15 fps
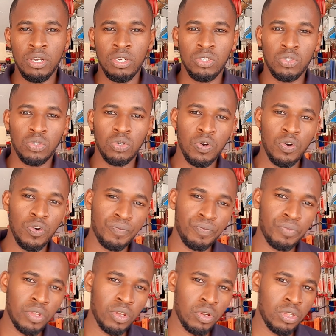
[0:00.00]
So
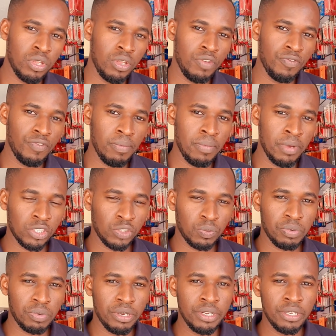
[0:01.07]
if I'm
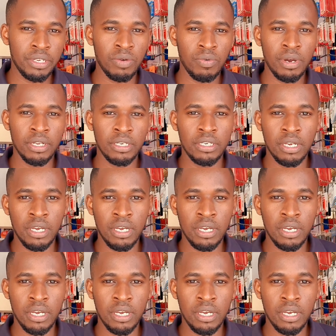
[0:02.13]
explaining the word